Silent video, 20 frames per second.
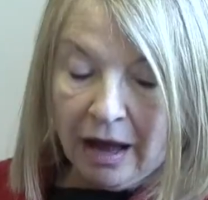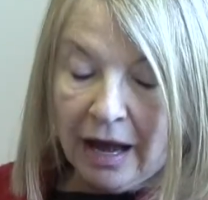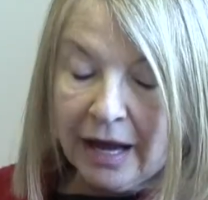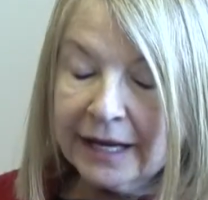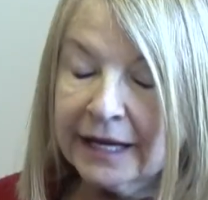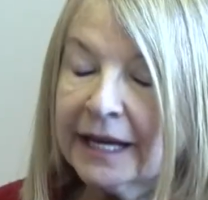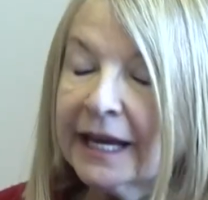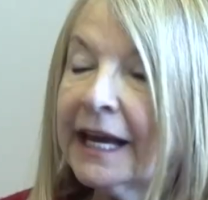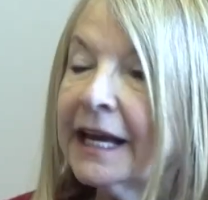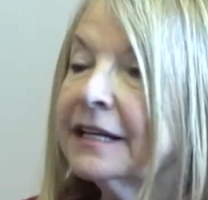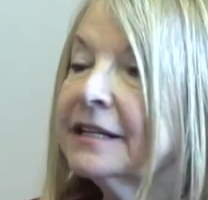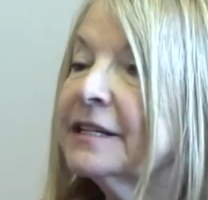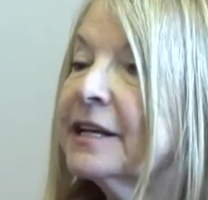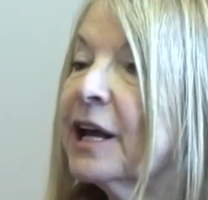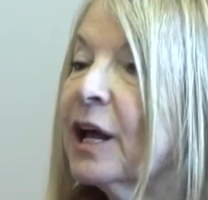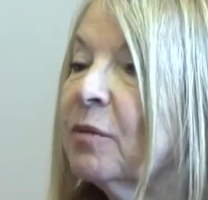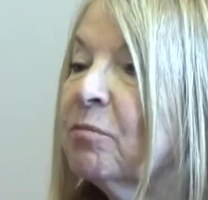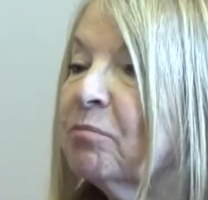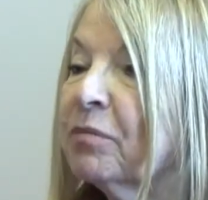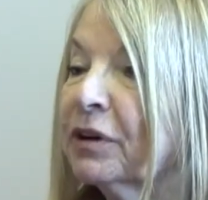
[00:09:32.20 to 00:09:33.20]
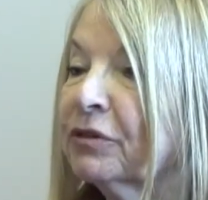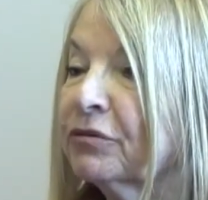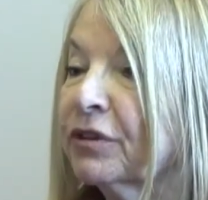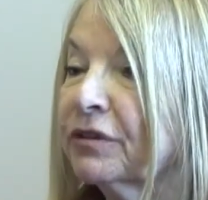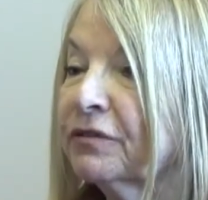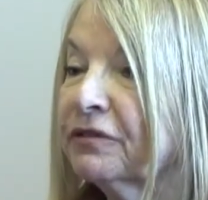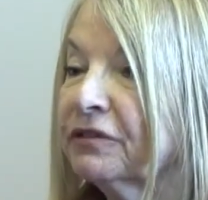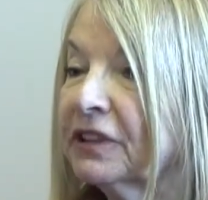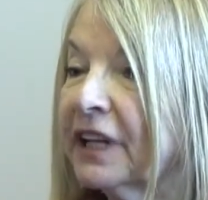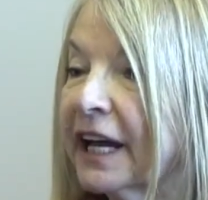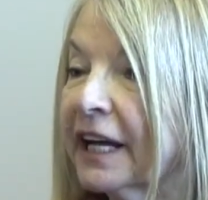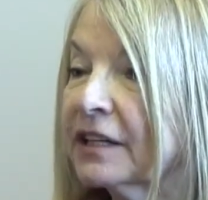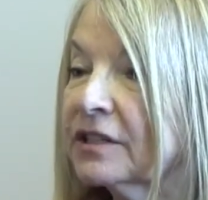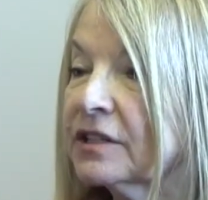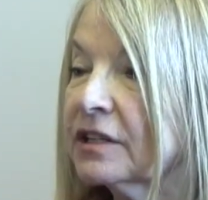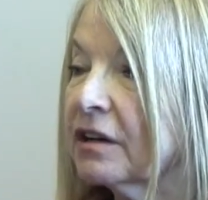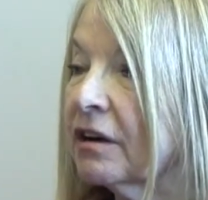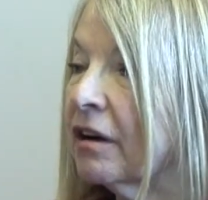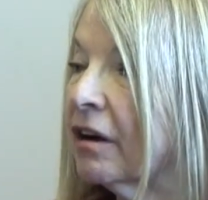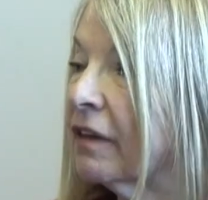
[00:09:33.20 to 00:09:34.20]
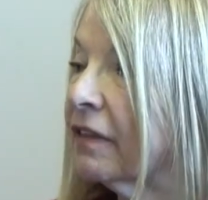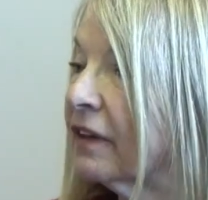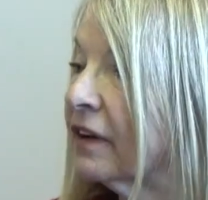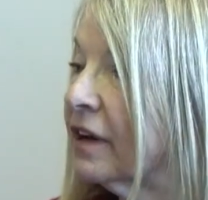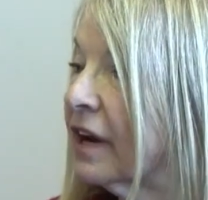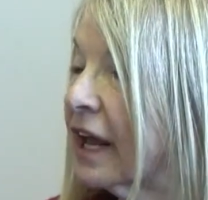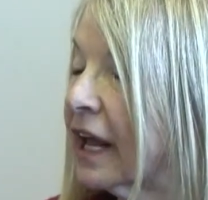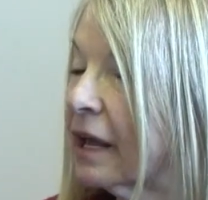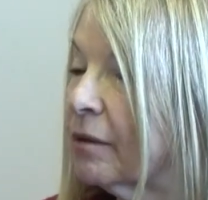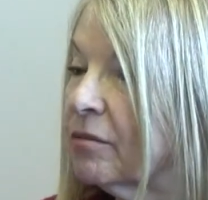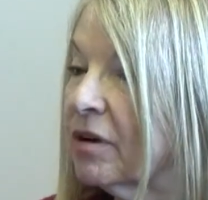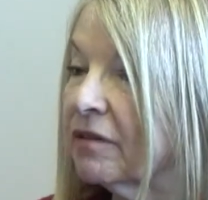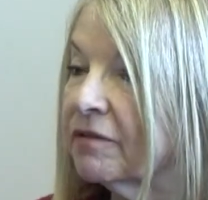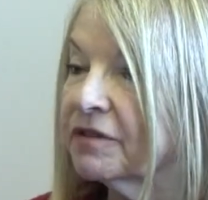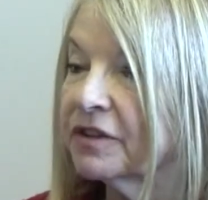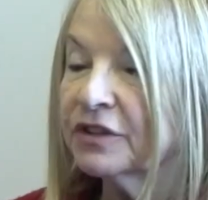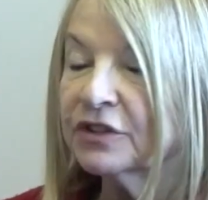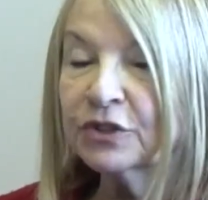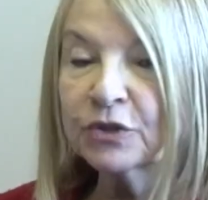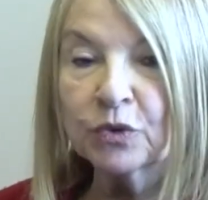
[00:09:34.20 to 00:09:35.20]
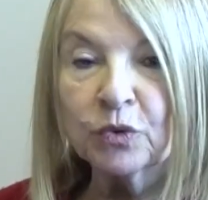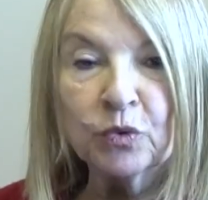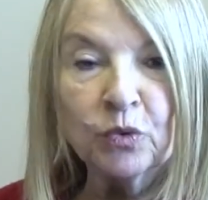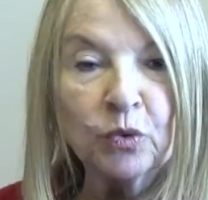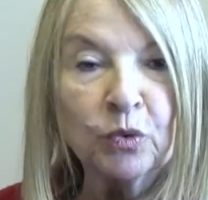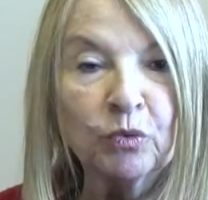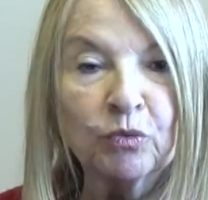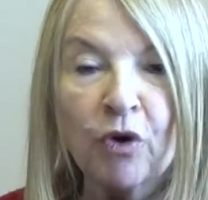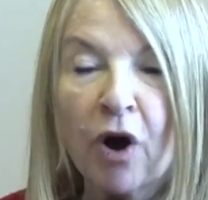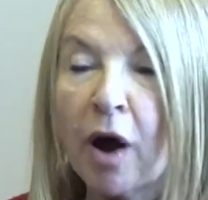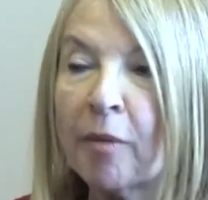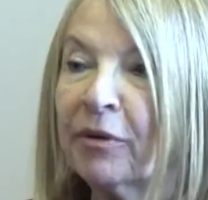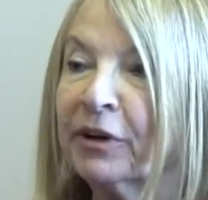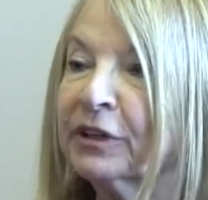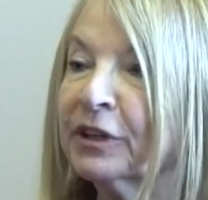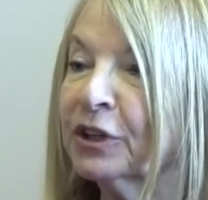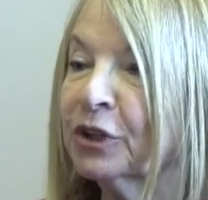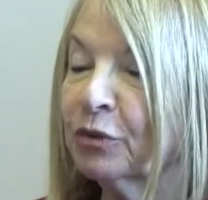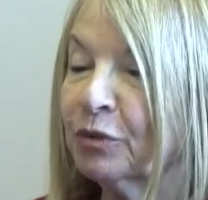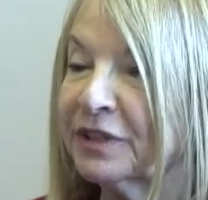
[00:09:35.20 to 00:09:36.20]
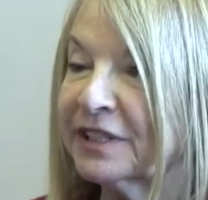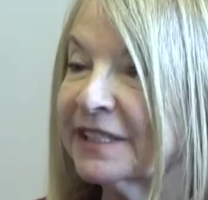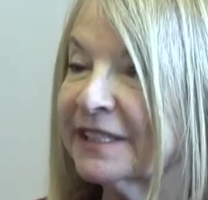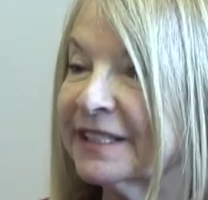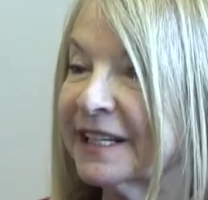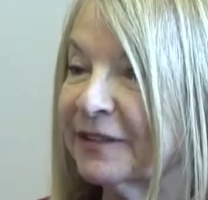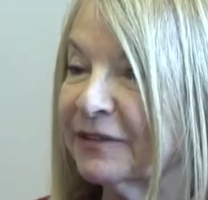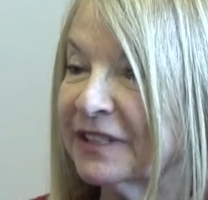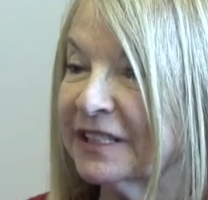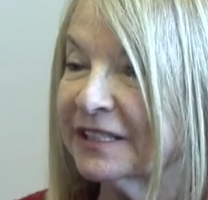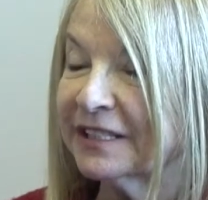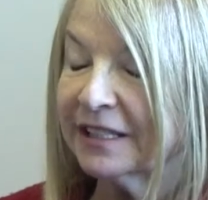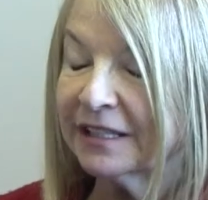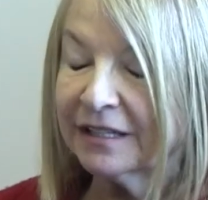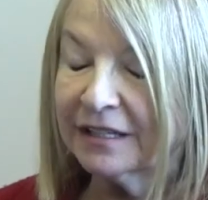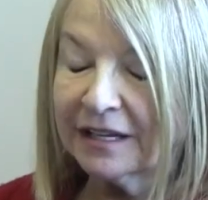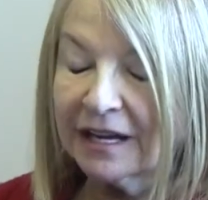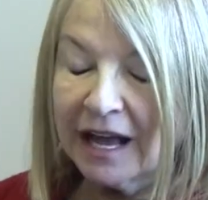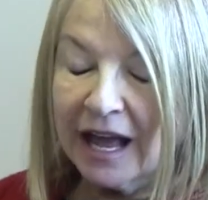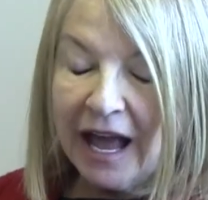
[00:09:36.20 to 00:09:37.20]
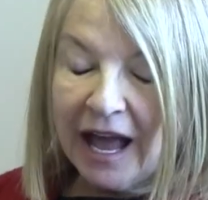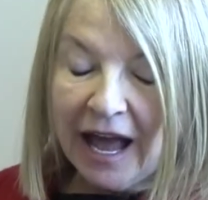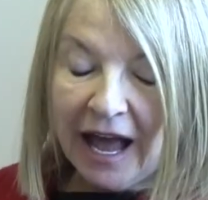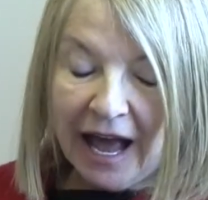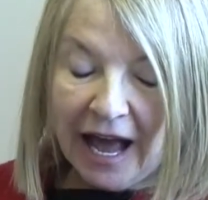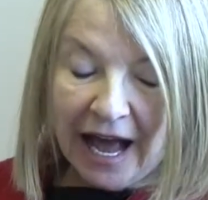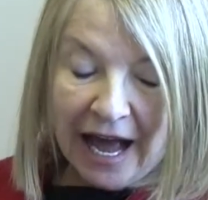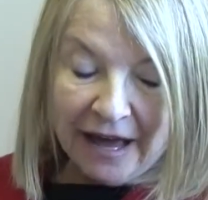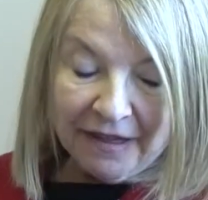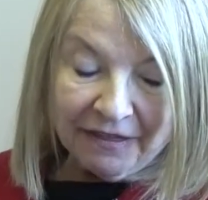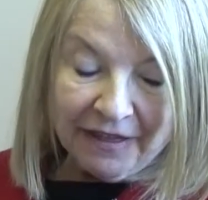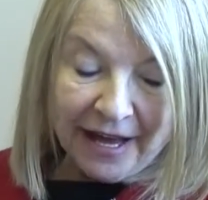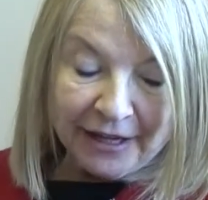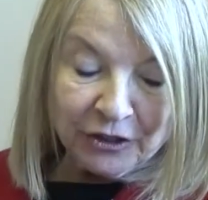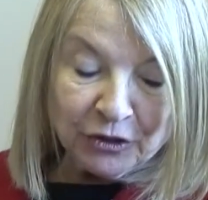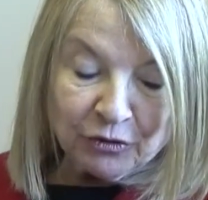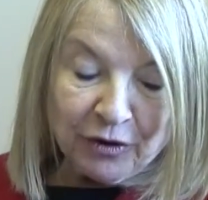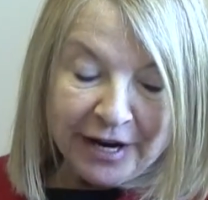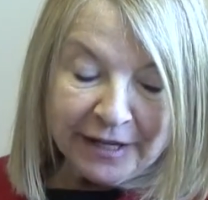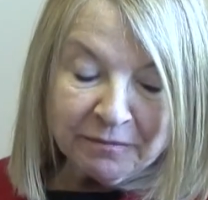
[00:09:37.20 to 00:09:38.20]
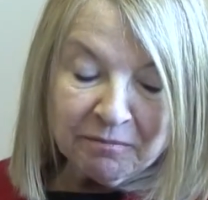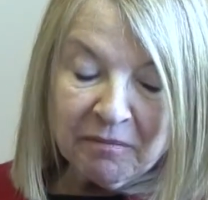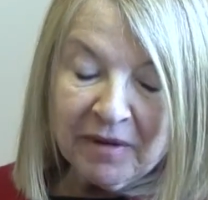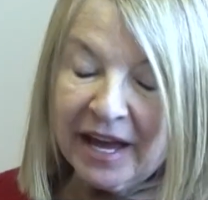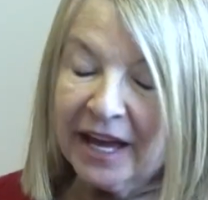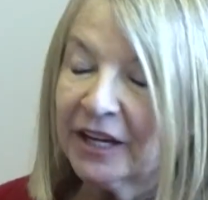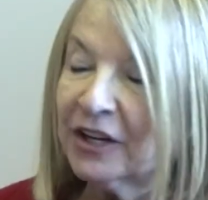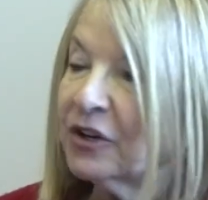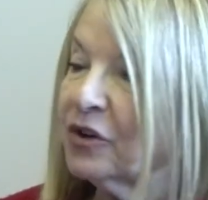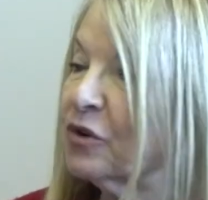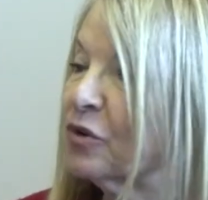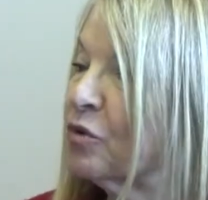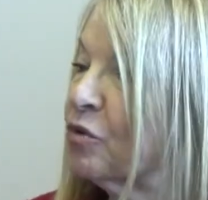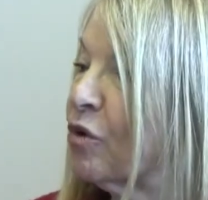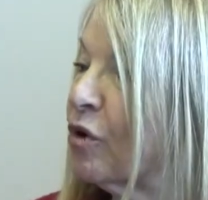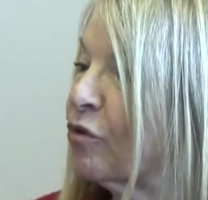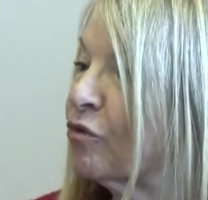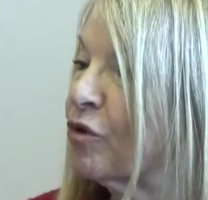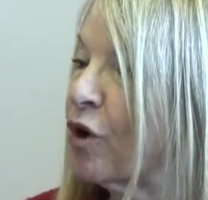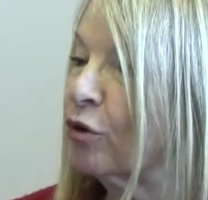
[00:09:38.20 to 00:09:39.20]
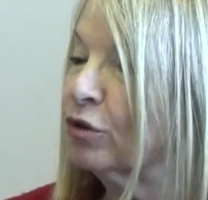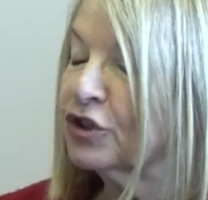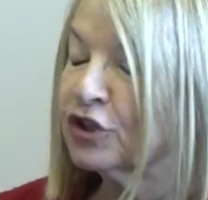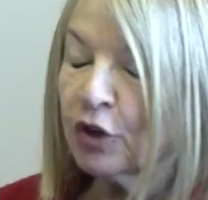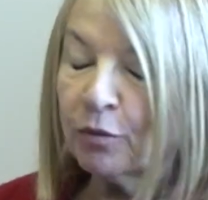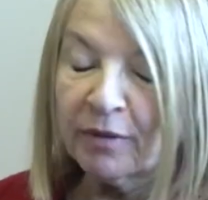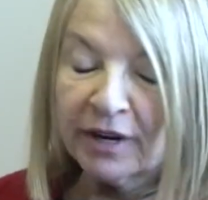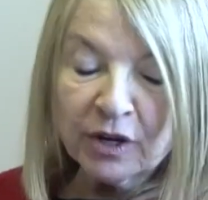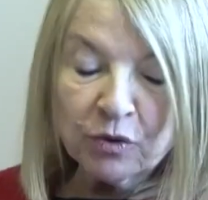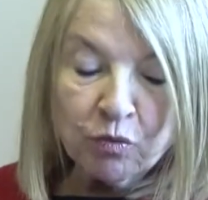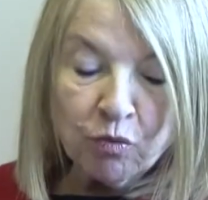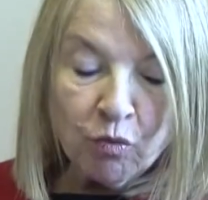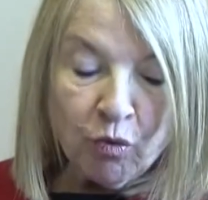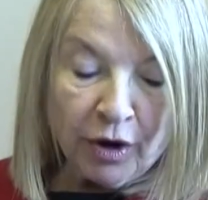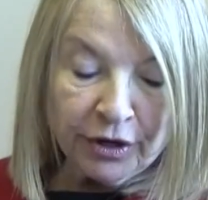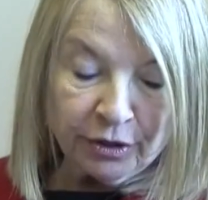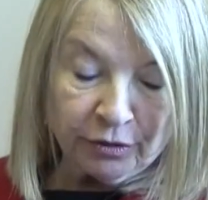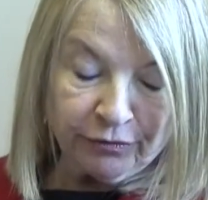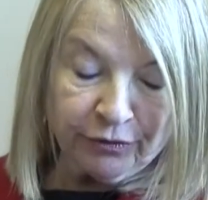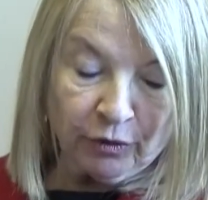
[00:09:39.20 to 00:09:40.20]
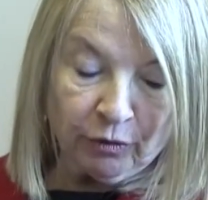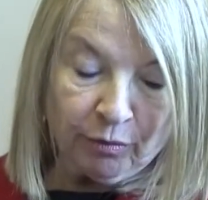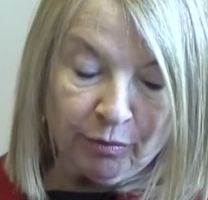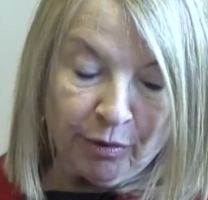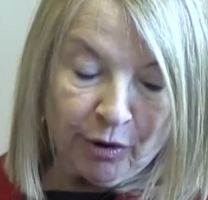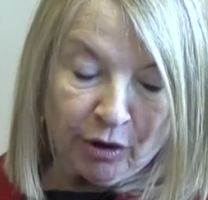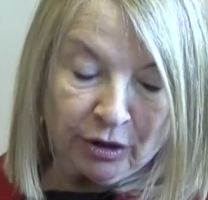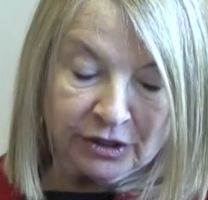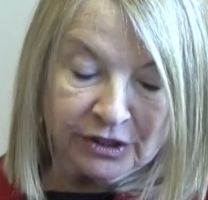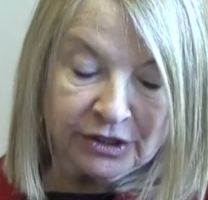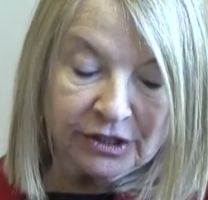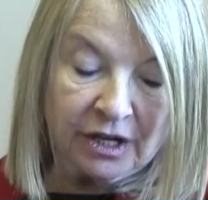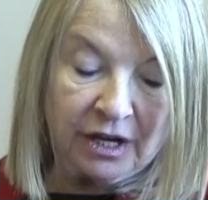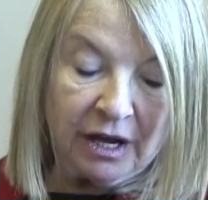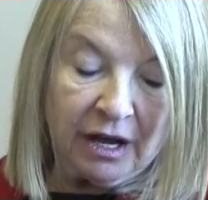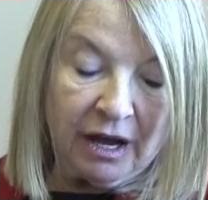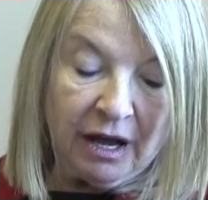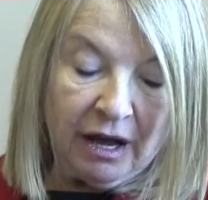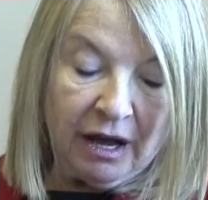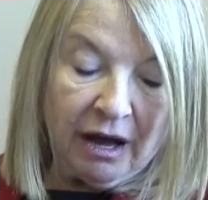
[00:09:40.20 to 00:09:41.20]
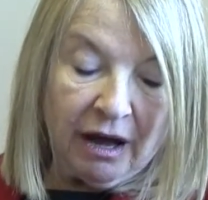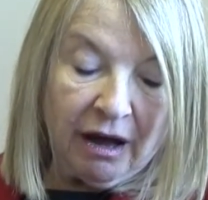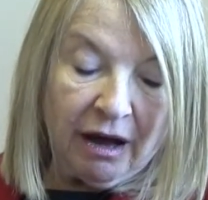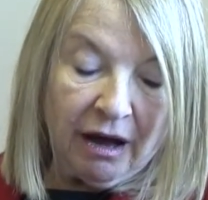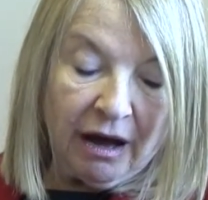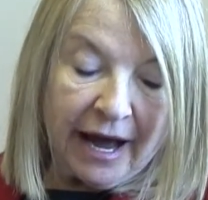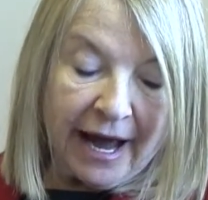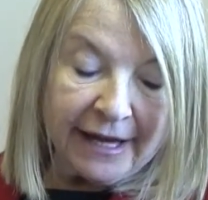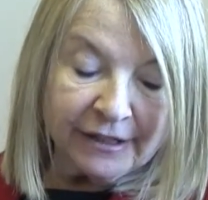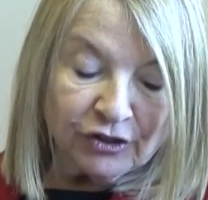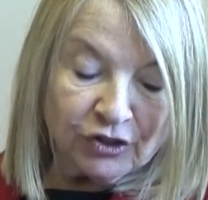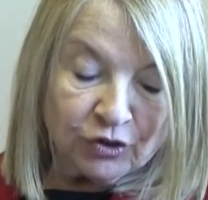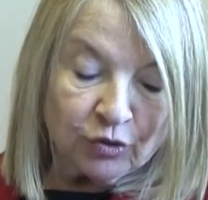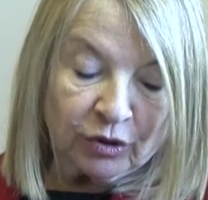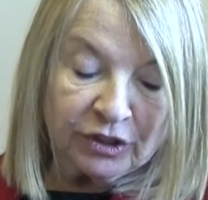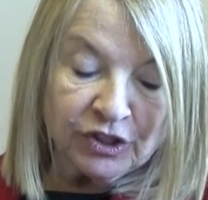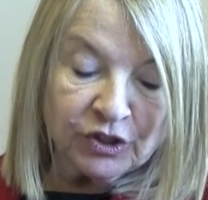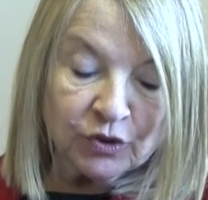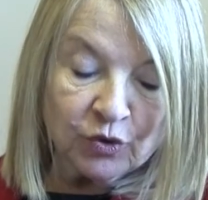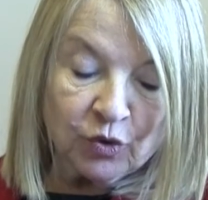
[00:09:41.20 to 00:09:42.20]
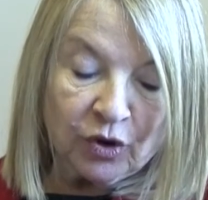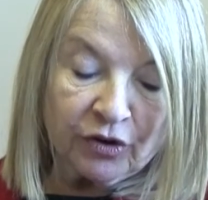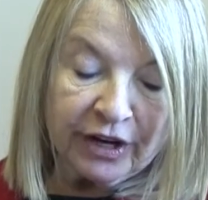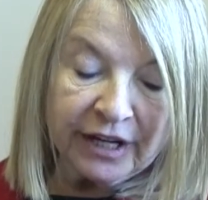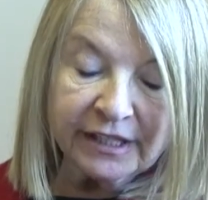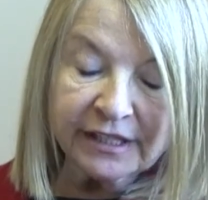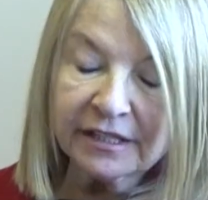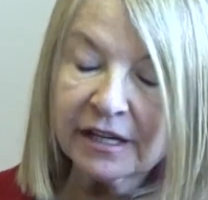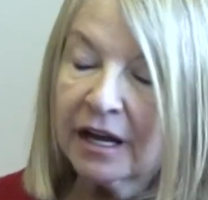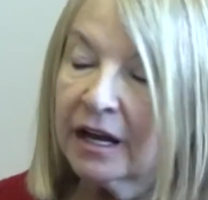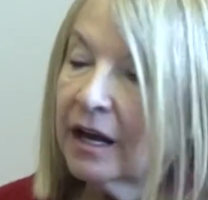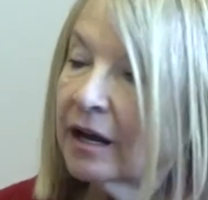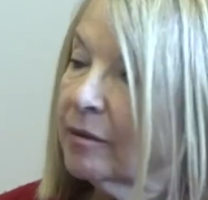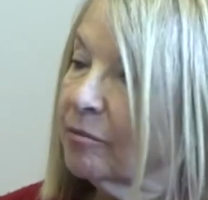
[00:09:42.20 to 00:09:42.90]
I can't help but reflect on the name of the school, Robert Louis Stevenson, and that great man who wrote so many wonderful books and short stories.